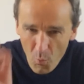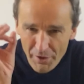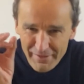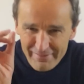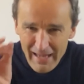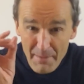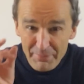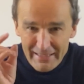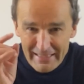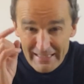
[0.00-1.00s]
What is
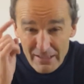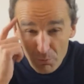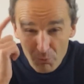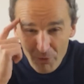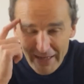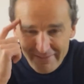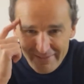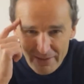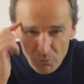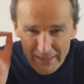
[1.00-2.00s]
happening in our brains
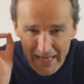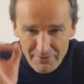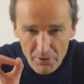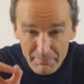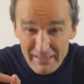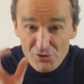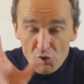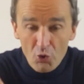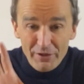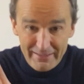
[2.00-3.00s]
that we end up
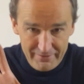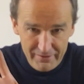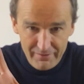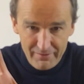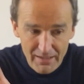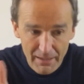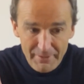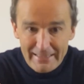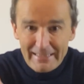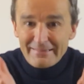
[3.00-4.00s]
enjoying this?
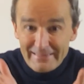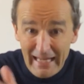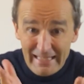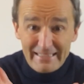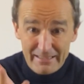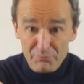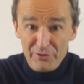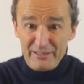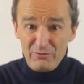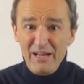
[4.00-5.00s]
It can get
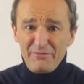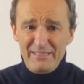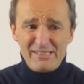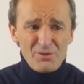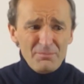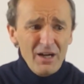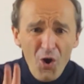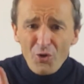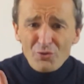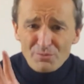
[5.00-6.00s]
pretty graphic. Some
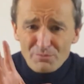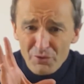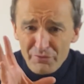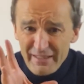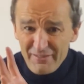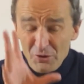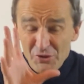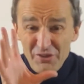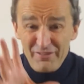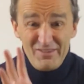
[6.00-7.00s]
horror movies are
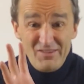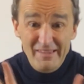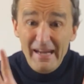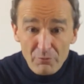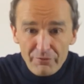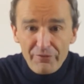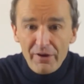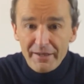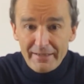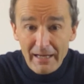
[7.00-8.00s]
just
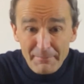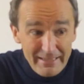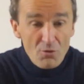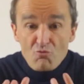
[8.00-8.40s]
terrifying.